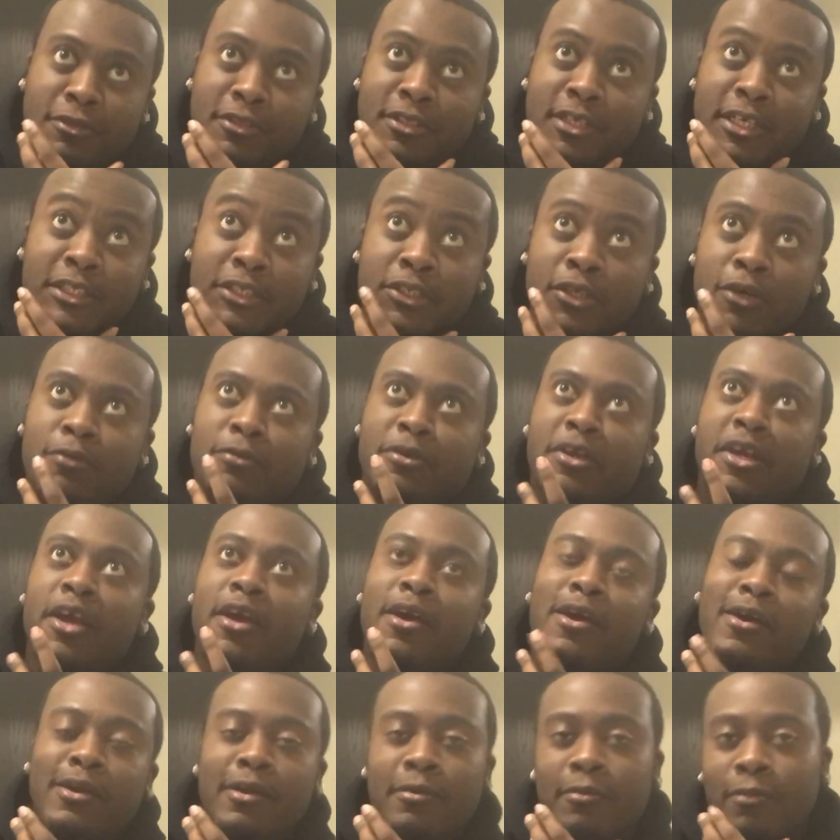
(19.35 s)
They don't
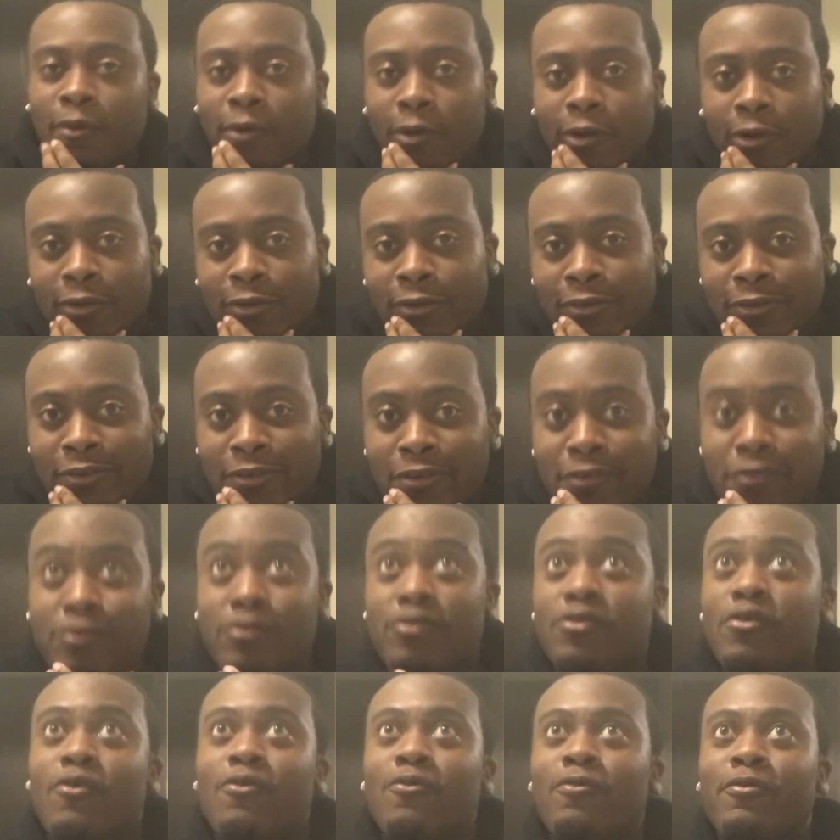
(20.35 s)
care anymore. There's
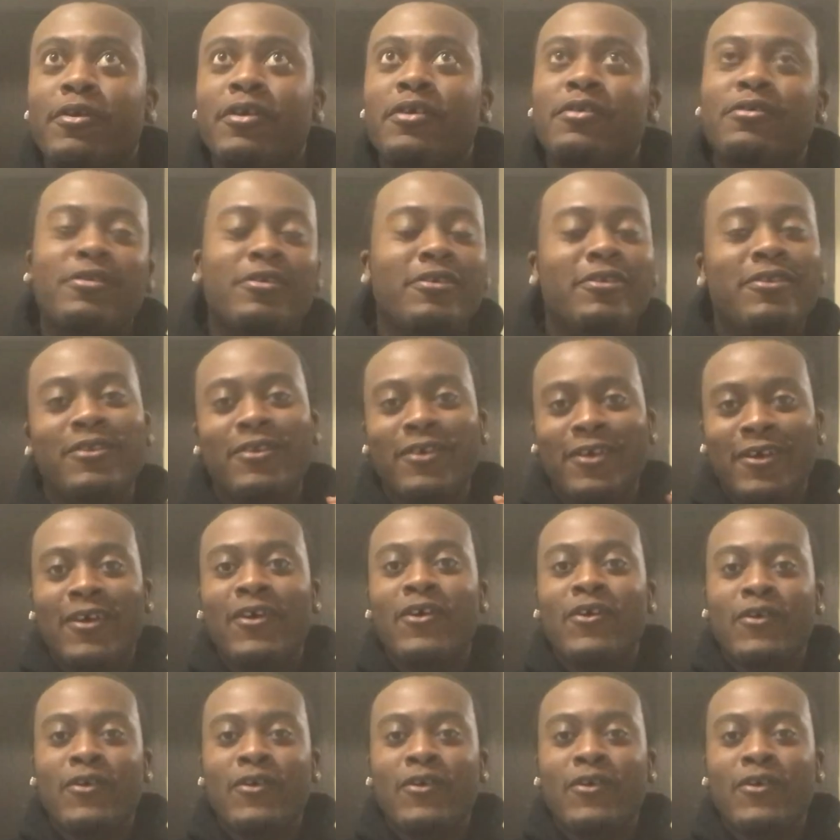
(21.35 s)
no reason.